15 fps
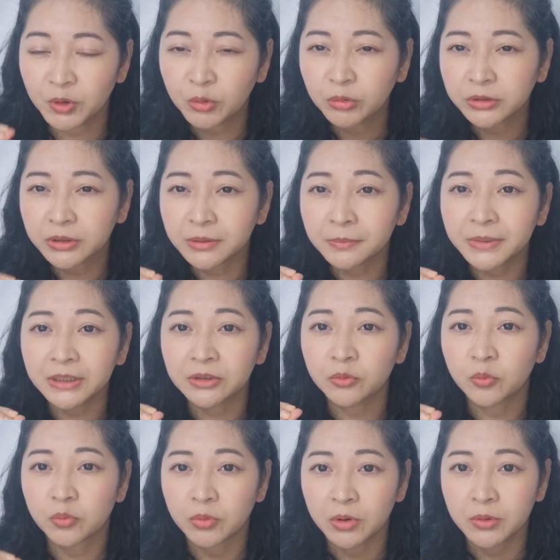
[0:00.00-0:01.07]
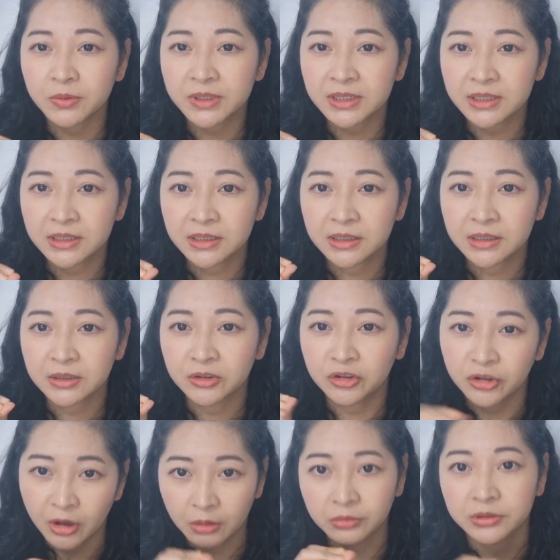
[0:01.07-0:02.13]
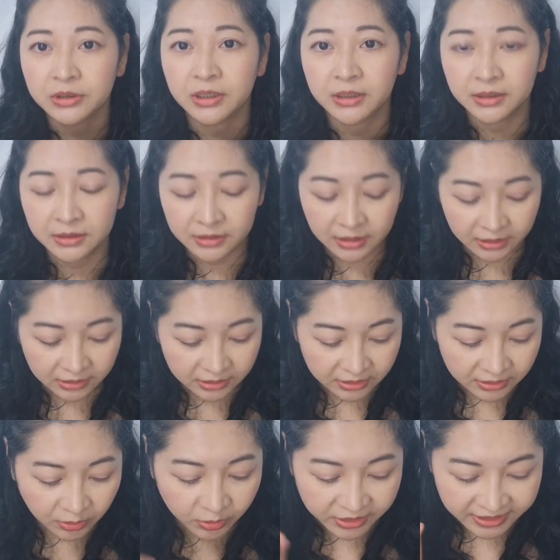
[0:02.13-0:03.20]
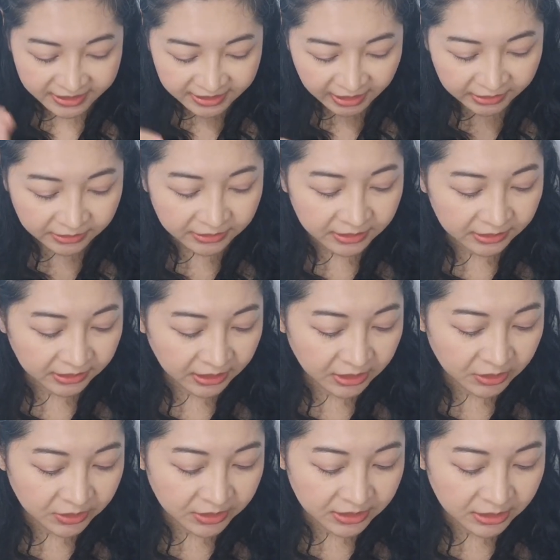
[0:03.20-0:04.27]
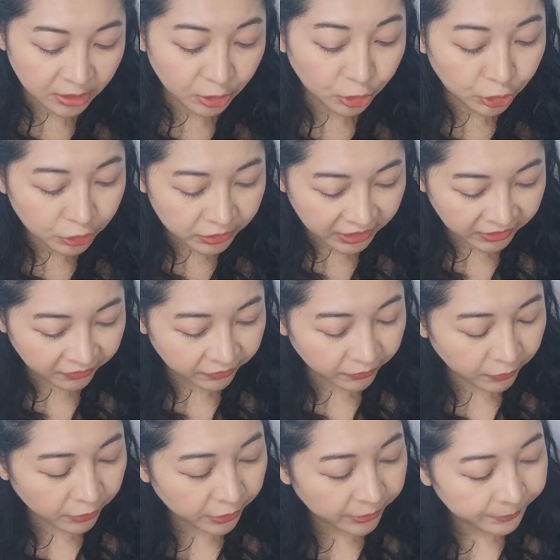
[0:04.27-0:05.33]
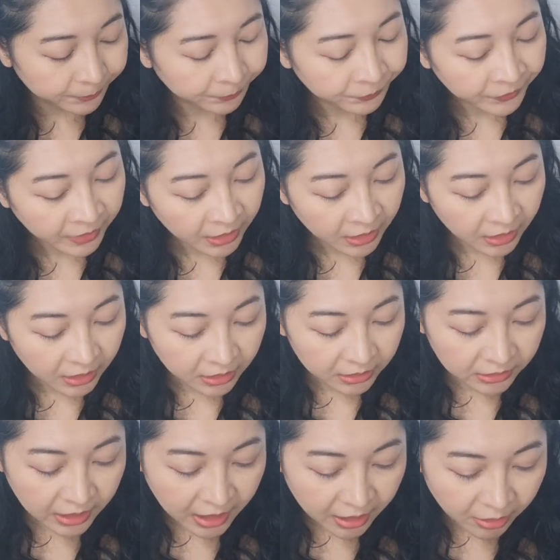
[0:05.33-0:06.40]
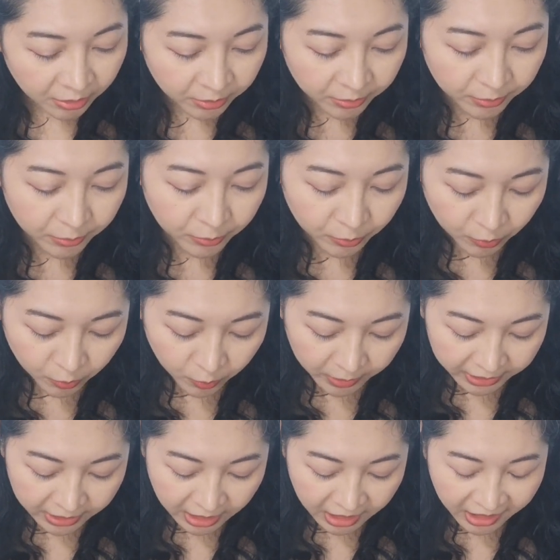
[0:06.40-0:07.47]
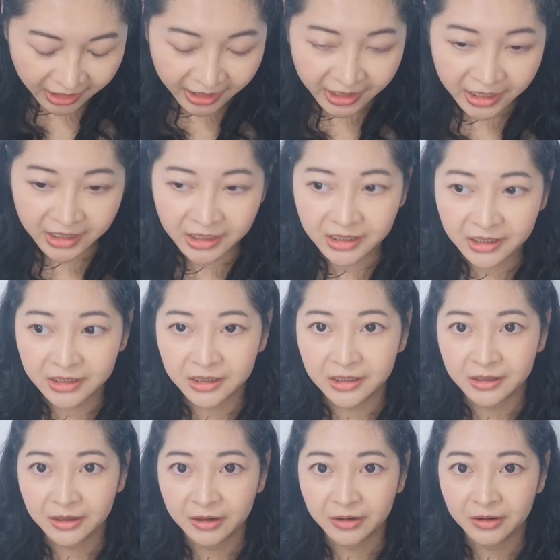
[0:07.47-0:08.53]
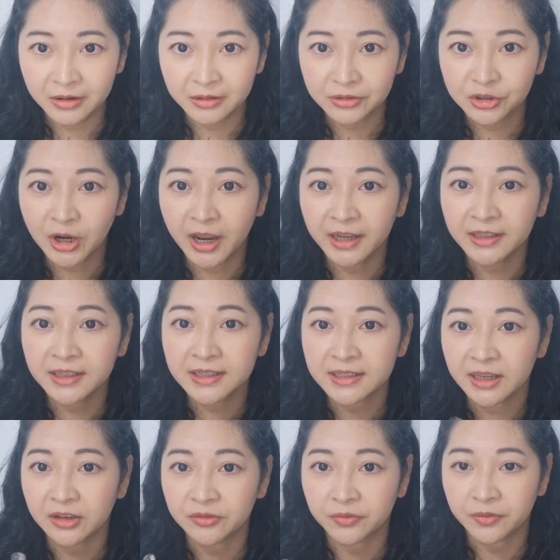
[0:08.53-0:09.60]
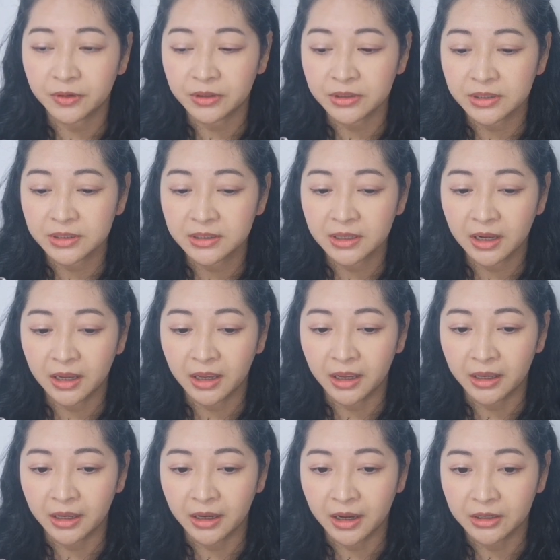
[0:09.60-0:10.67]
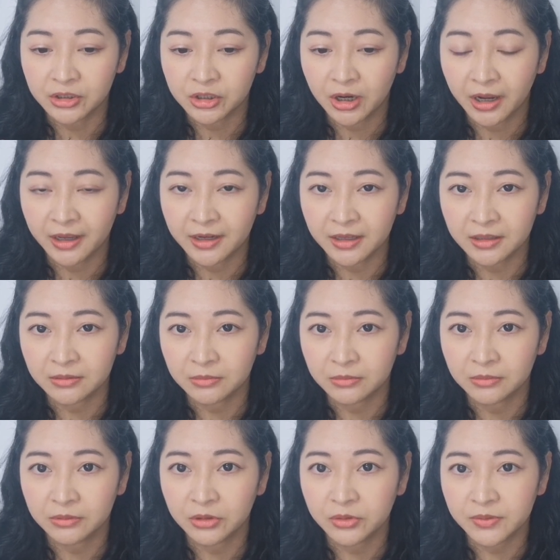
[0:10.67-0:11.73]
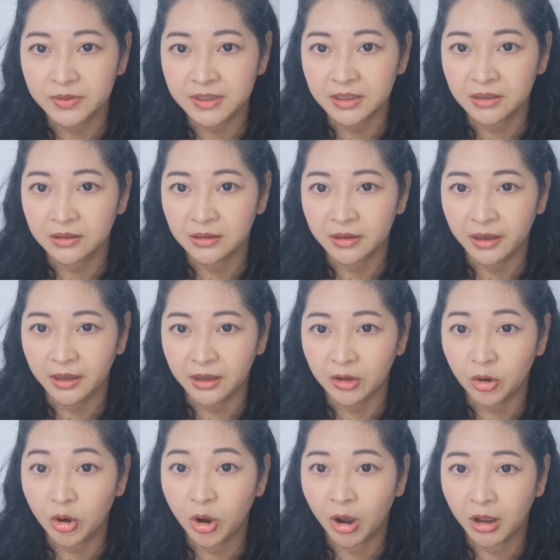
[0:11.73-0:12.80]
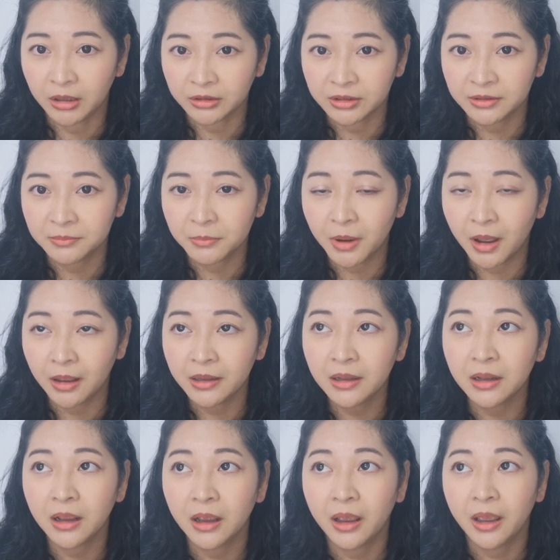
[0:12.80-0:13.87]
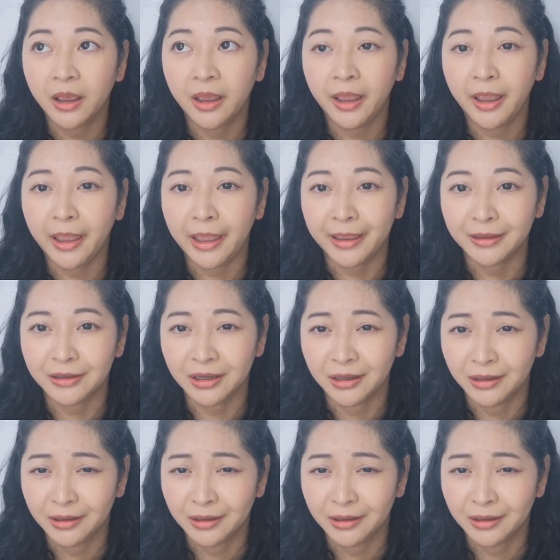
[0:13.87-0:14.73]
ultimate rose note that or scent that he's looking for. Now, when I tried this at first, I tried it using a cotton bud, and